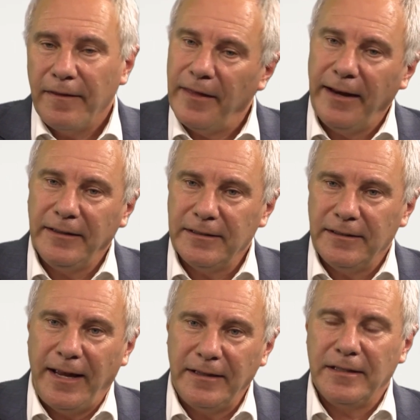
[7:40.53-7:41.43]

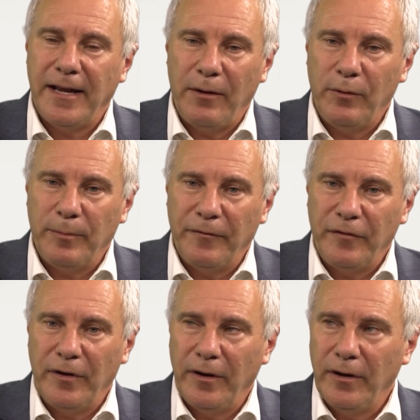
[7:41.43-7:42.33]
They today would
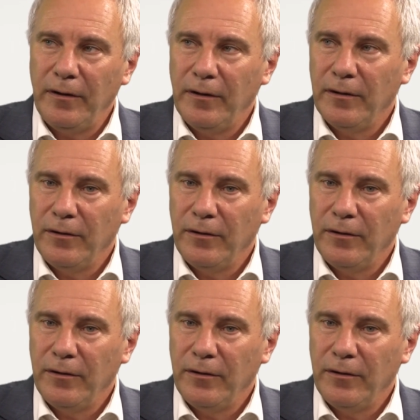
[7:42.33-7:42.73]
prefer